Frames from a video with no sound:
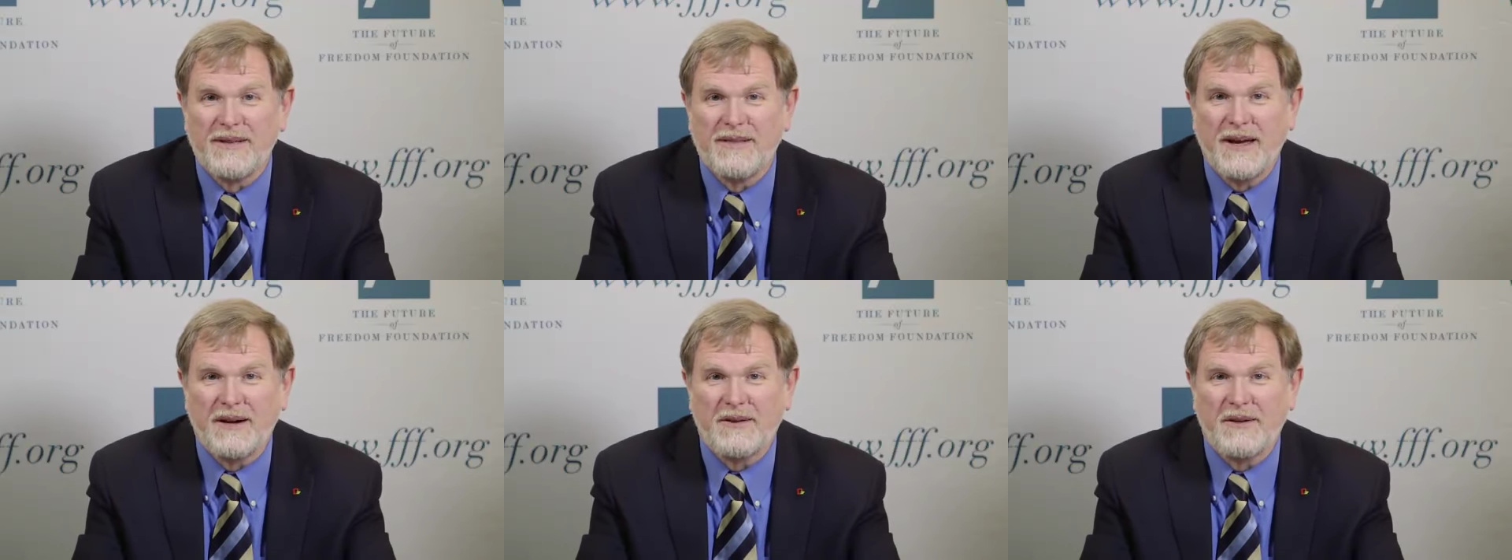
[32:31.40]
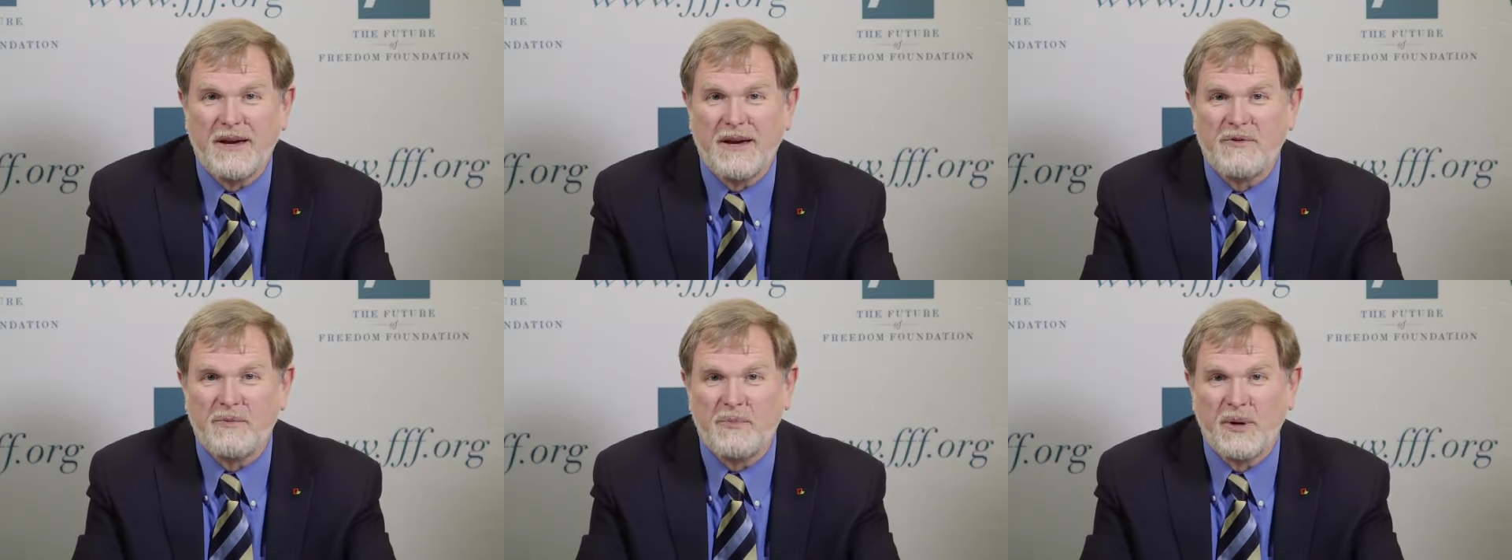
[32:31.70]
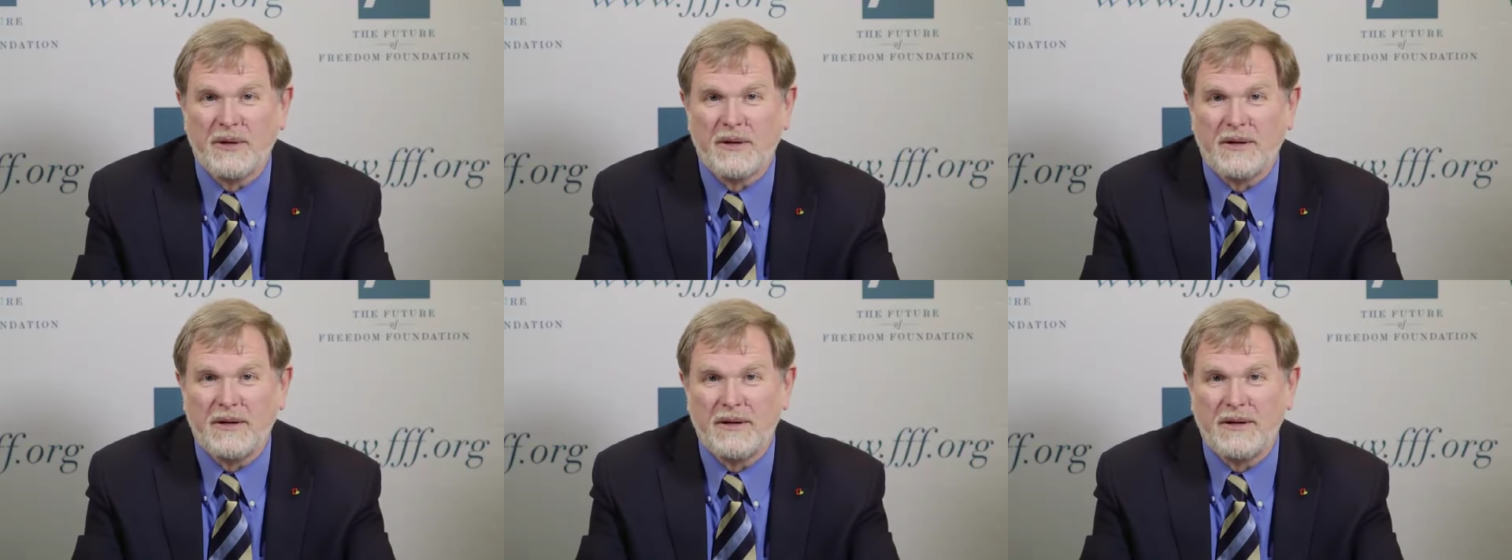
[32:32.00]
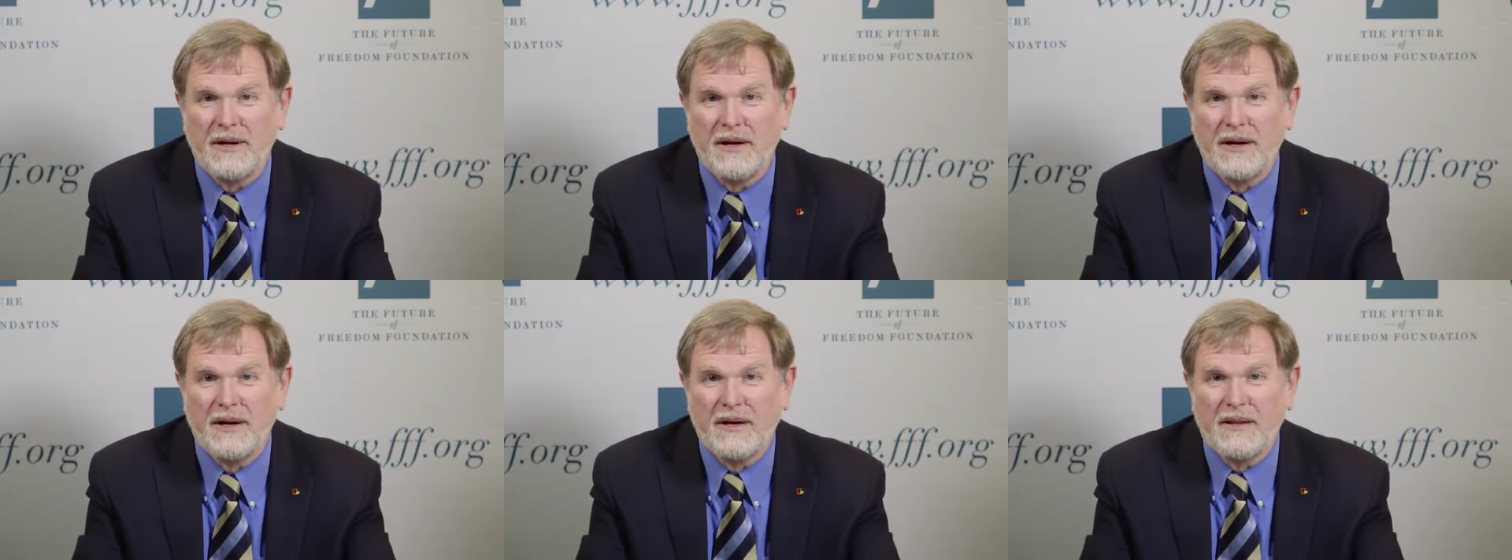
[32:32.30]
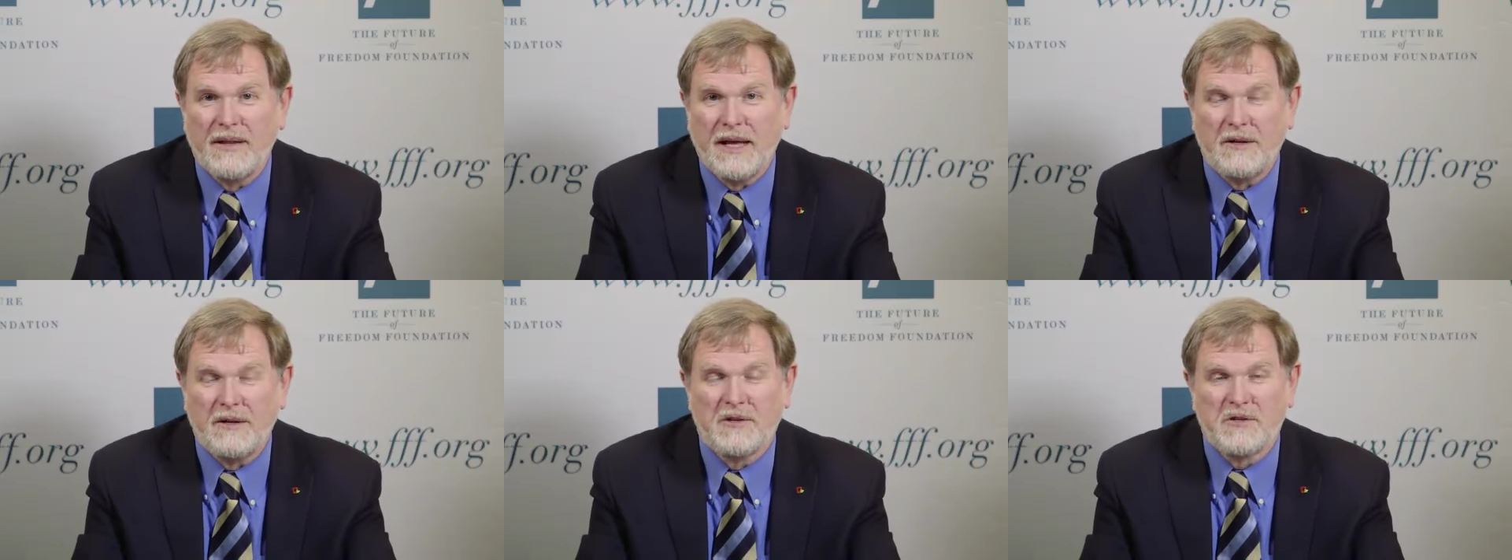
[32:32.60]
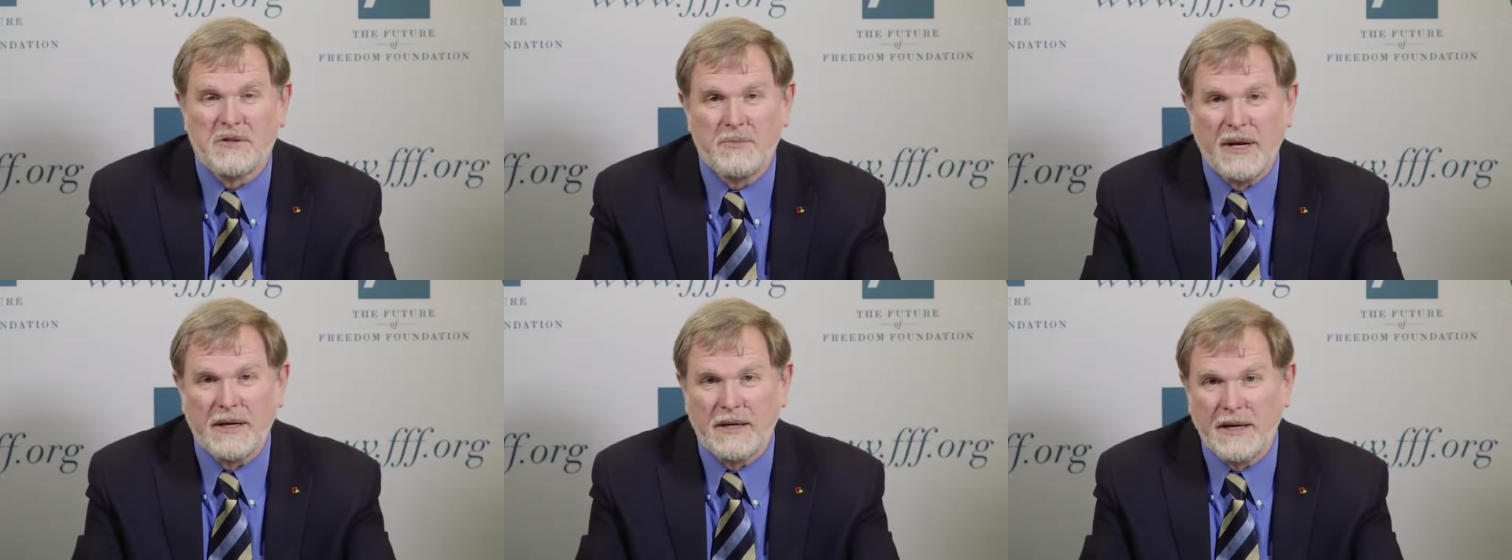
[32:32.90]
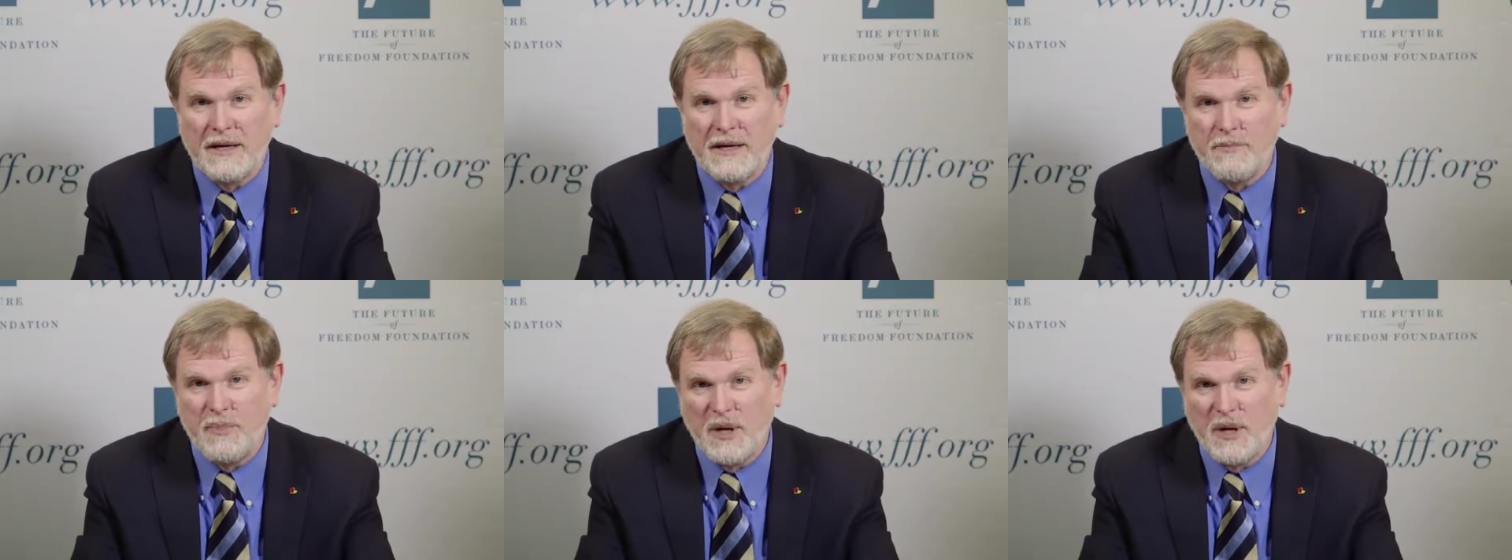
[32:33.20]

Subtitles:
that capability. That doesn't make any